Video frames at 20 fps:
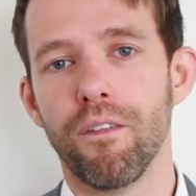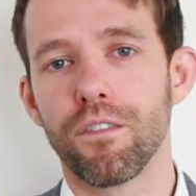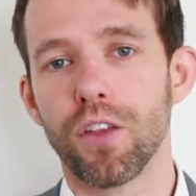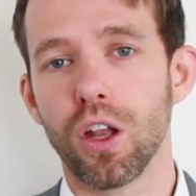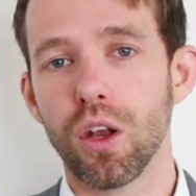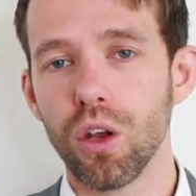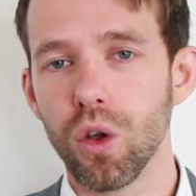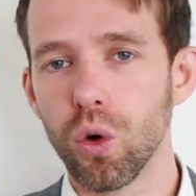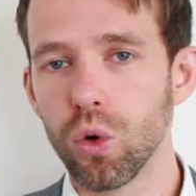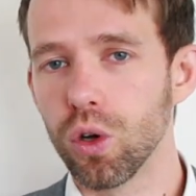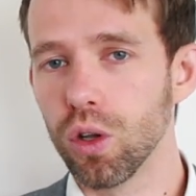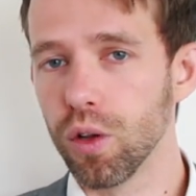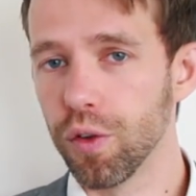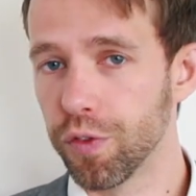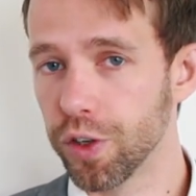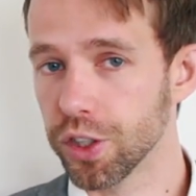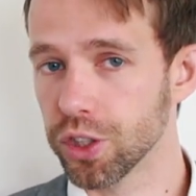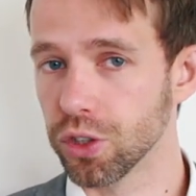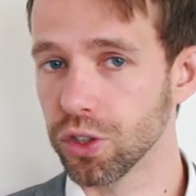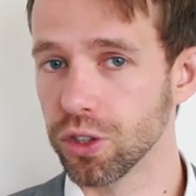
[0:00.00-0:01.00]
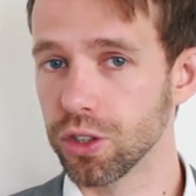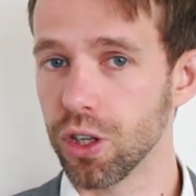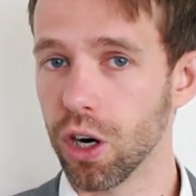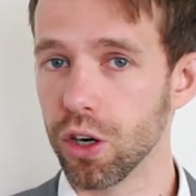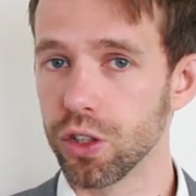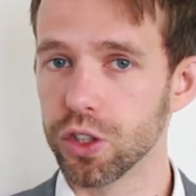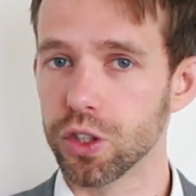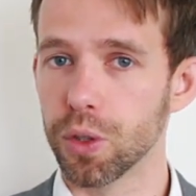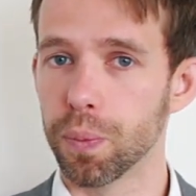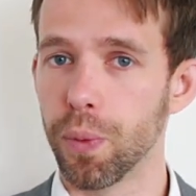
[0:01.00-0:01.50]
the local officials
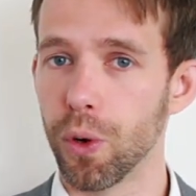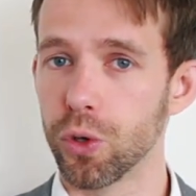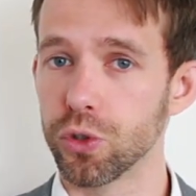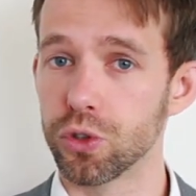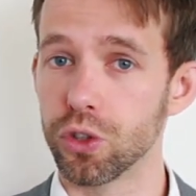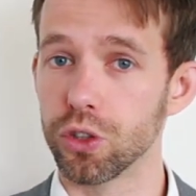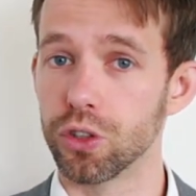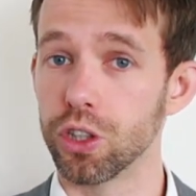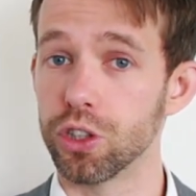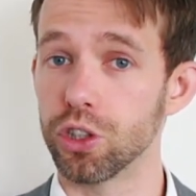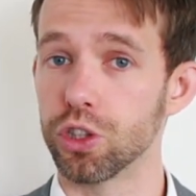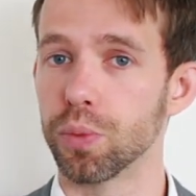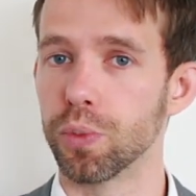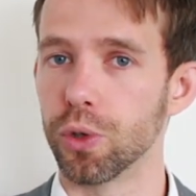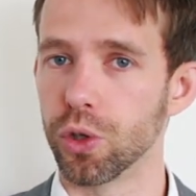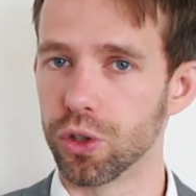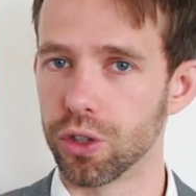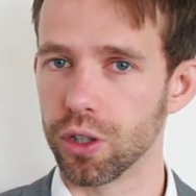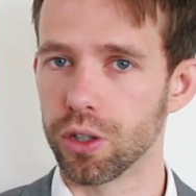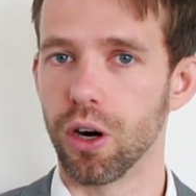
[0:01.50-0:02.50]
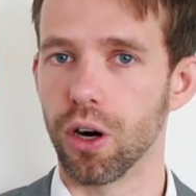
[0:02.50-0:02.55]
are supposed to distribute the